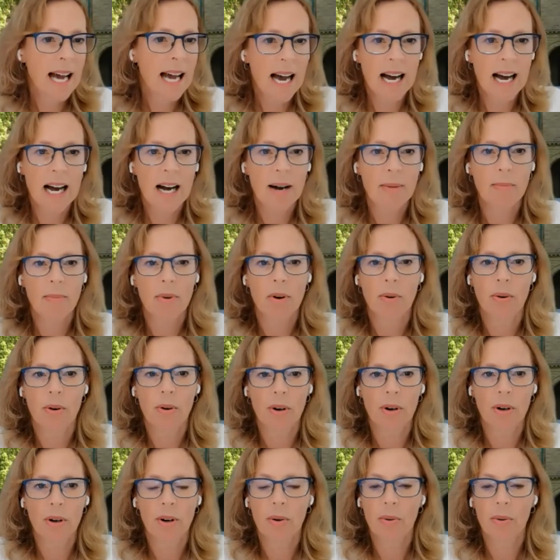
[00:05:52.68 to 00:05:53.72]
um,
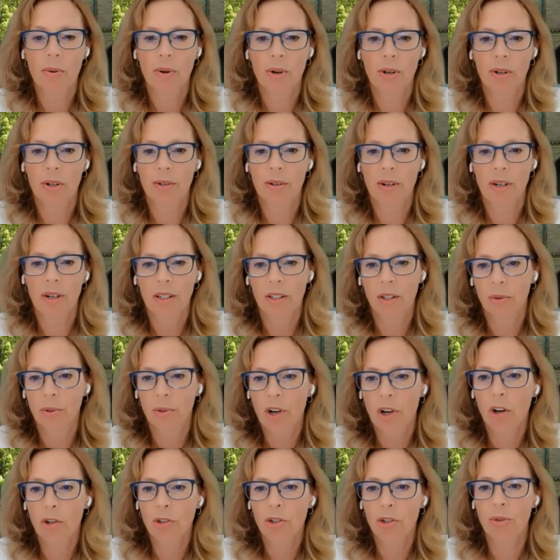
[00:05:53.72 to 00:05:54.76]
or, or you know,
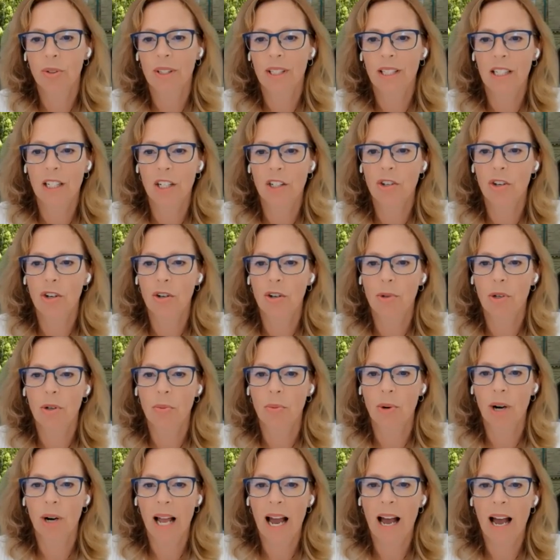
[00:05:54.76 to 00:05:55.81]
culturally determined, or
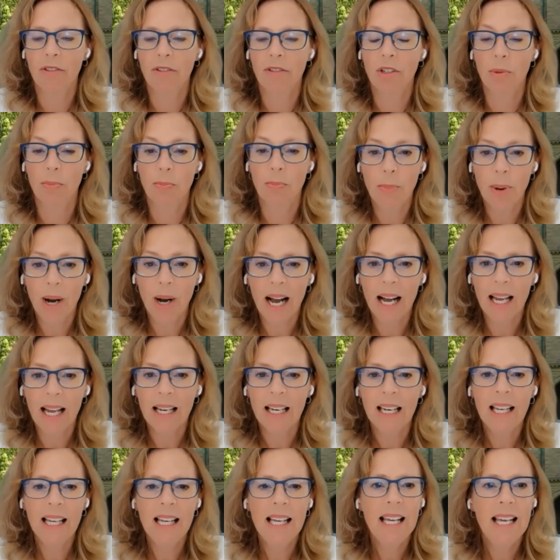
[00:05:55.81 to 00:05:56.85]
what have you. But
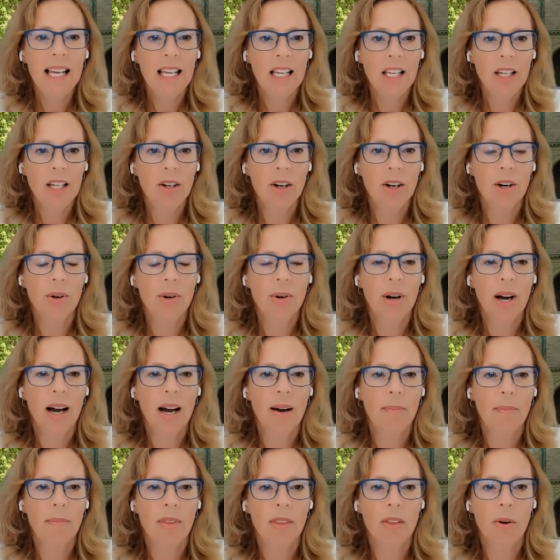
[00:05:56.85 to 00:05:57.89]
you know,
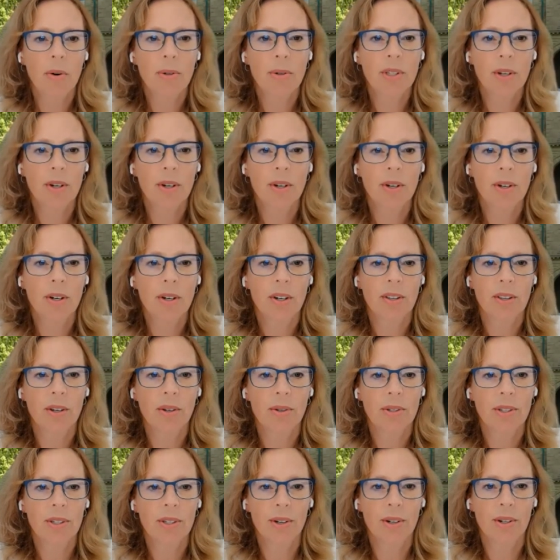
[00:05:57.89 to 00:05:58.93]
um, those are
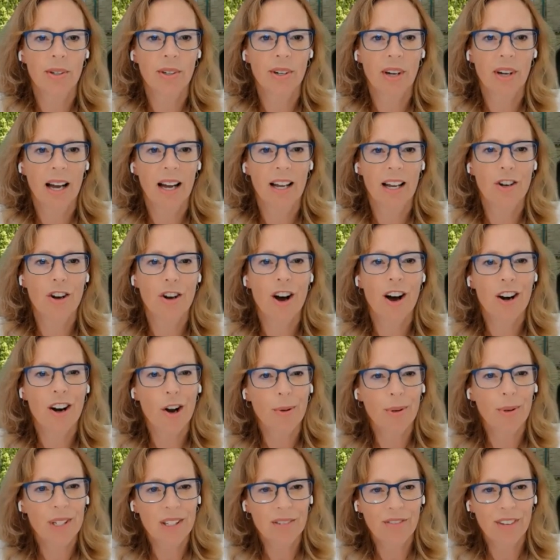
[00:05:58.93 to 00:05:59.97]
those are uh, not
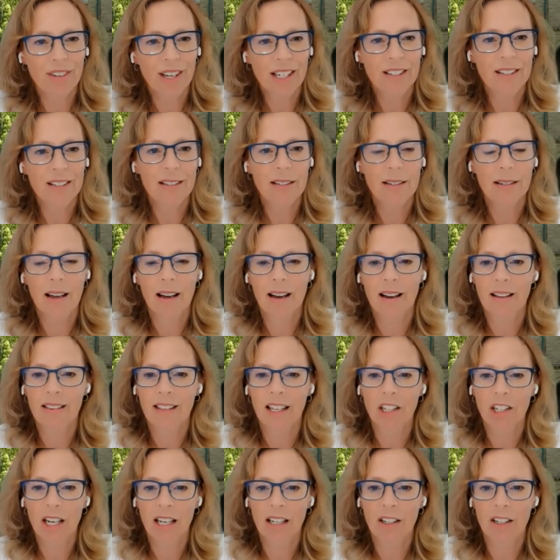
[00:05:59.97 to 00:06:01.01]
always fixed. Uh,
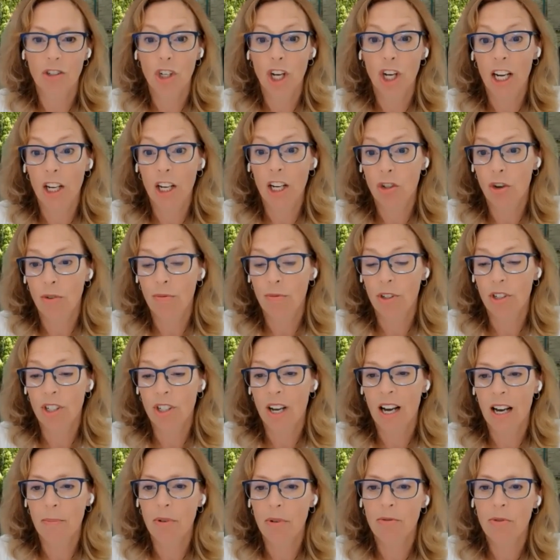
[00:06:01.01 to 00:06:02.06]
they can change over
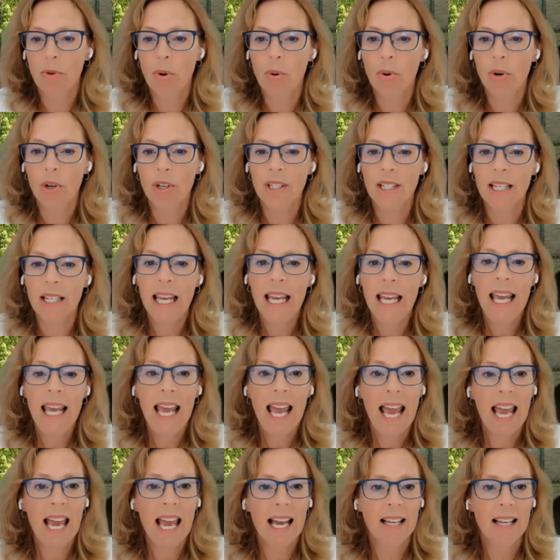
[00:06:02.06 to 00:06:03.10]
time, of course,
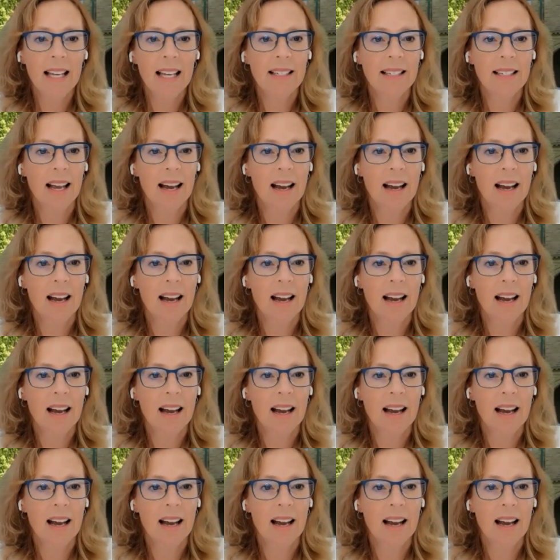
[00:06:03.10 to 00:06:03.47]
and